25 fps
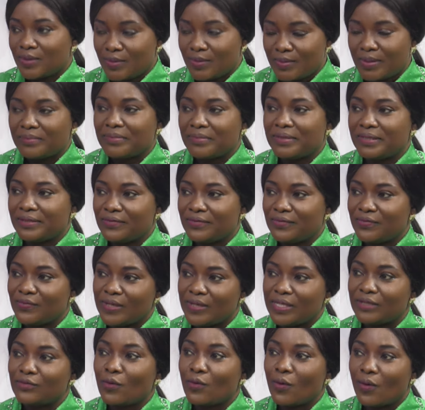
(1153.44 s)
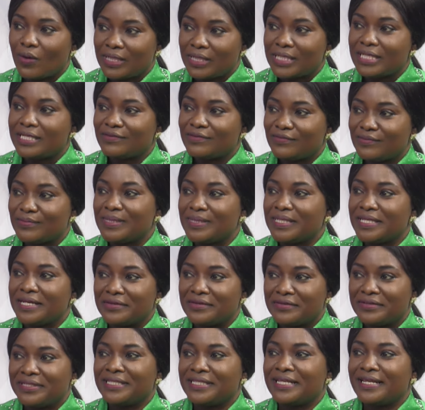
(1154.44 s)
probably when God gives me the
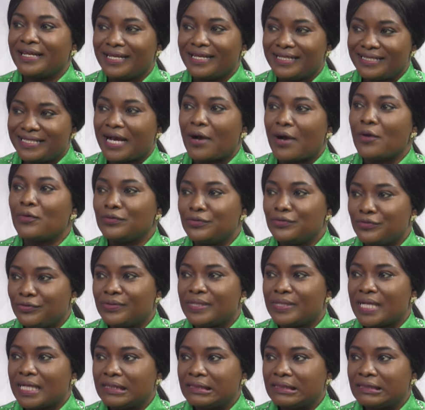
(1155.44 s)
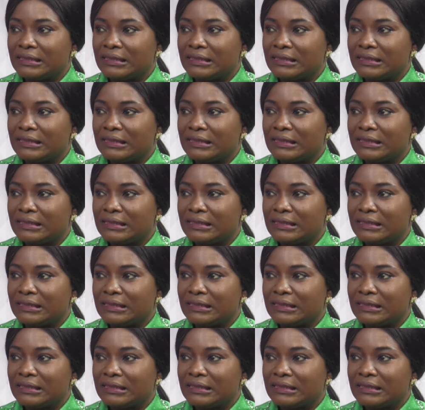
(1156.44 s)
green light, mm-hmm, I will do that.